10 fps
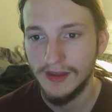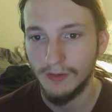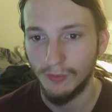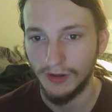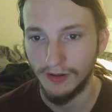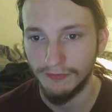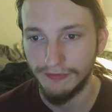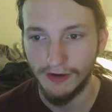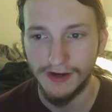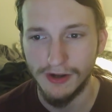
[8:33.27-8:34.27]
were
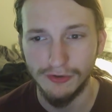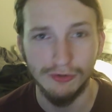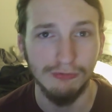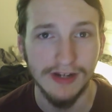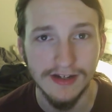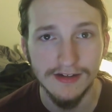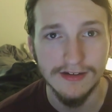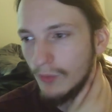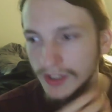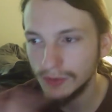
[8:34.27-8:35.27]
very
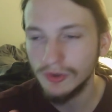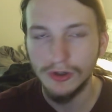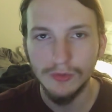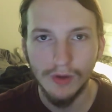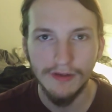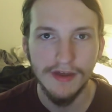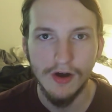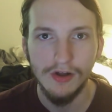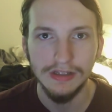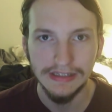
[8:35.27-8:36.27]
underwritten. When you learn where they
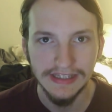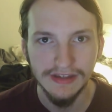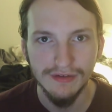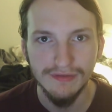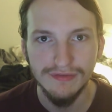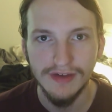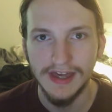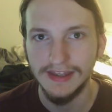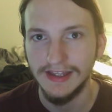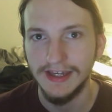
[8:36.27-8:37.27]
all live
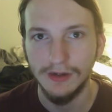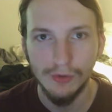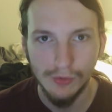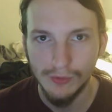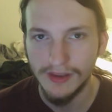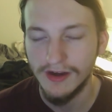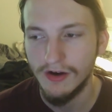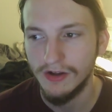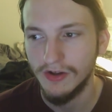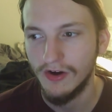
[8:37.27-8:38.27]
and, like, who they
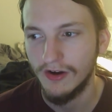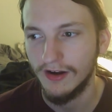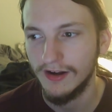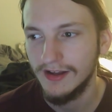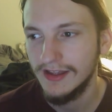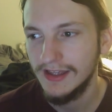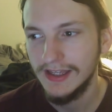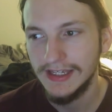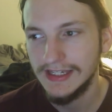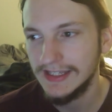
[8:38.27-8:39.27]
all are,
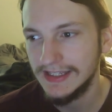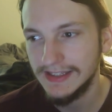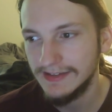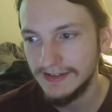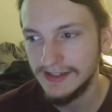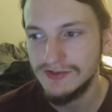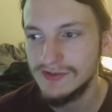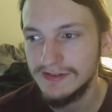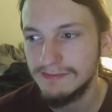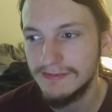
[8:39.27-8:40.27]
it
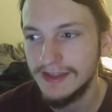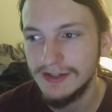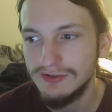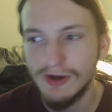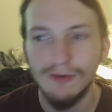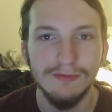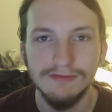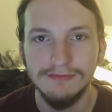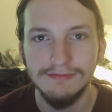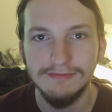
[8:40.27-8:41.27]
just, they don't
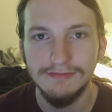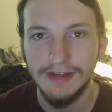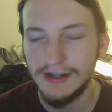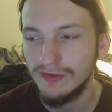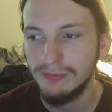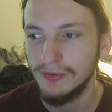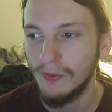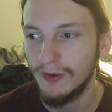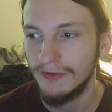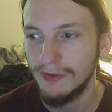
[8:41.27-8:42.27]

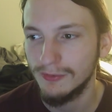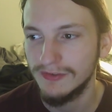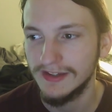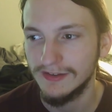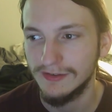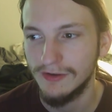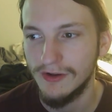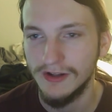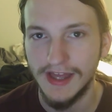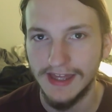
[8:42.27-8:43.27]
explore those things at
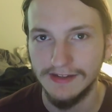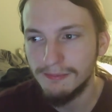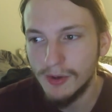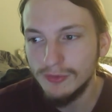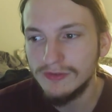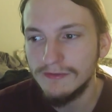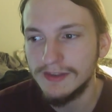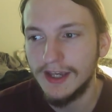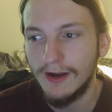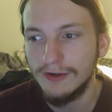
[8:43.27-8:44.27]
all, and most of
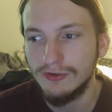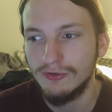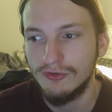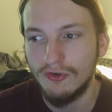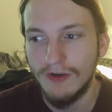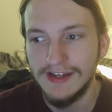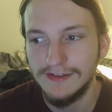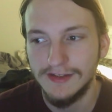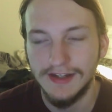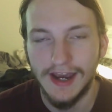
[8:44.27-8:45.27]
the characters'
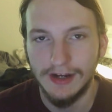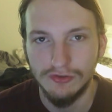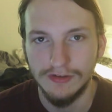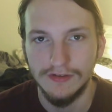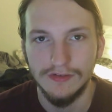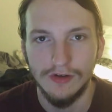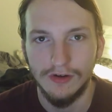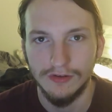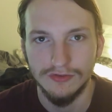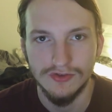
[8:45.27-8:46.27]
traits and actions
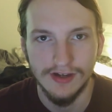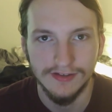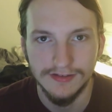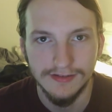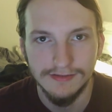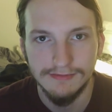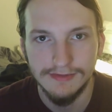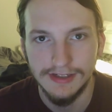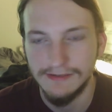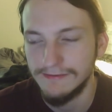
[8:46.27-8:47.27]
are just
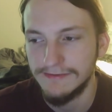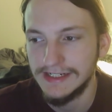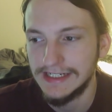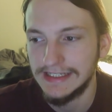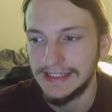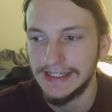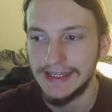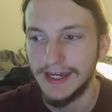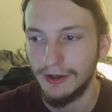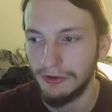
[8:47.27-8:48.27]
conveniently
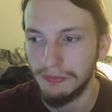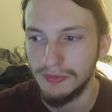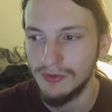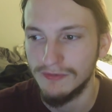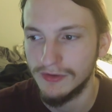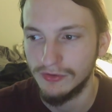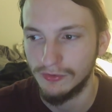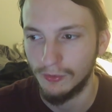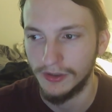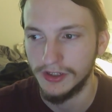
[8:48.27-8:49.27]
there to move the
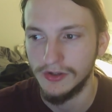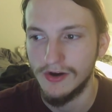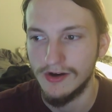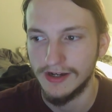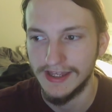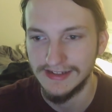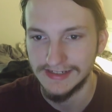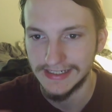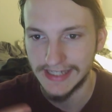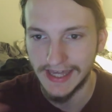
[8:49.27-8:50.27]
story along and to
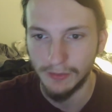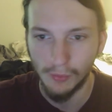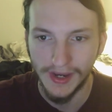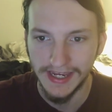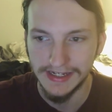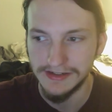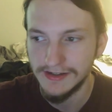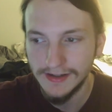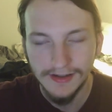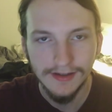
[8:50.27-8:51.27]
get Wade
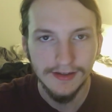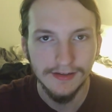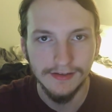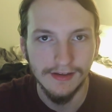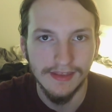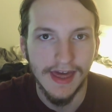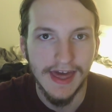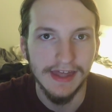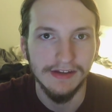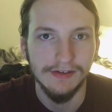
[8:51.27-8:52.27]
to the
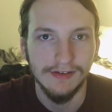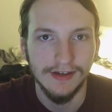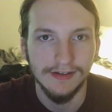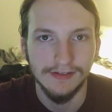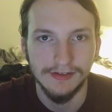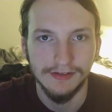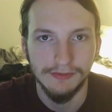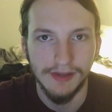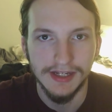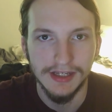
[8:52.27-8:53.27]
end and to
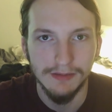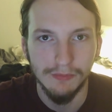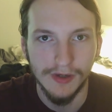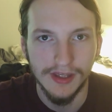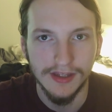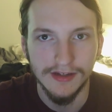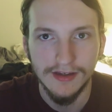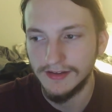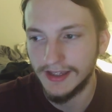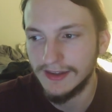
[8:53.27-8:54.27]
let him win.
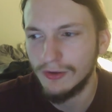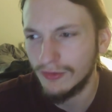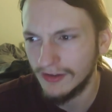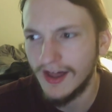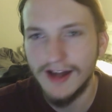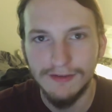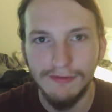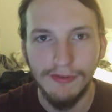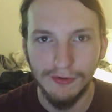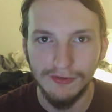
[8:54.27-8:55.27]
Like, there's a lot
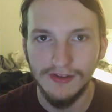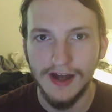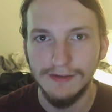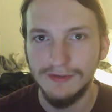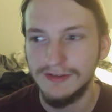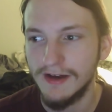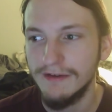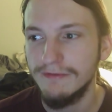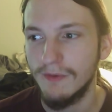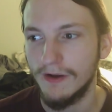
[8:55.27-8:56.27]
of
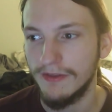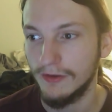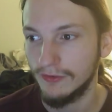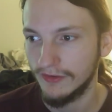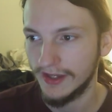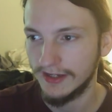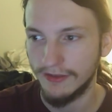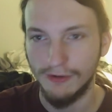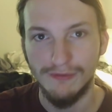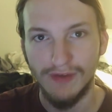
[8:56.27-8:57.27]
stuff where there's, like,
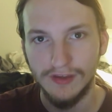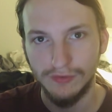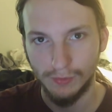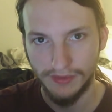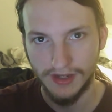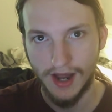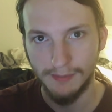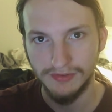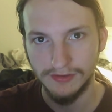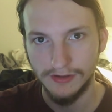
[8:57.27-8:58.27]
they're faced with an
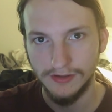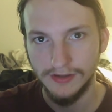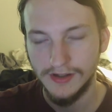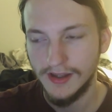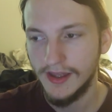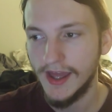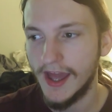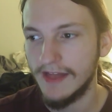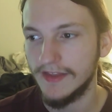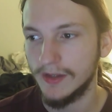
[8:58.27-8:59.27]
obstacle,
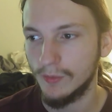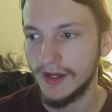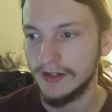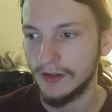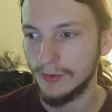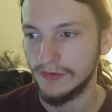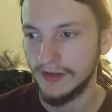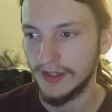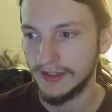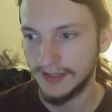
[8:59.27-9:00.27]
and then Wade goes,
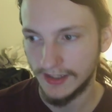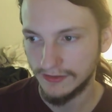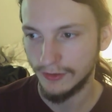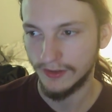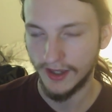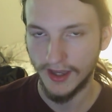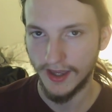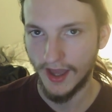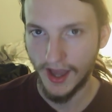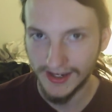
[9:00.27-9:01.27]
like, that's
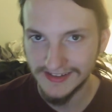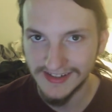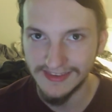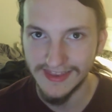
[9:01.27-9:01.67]
okay, I did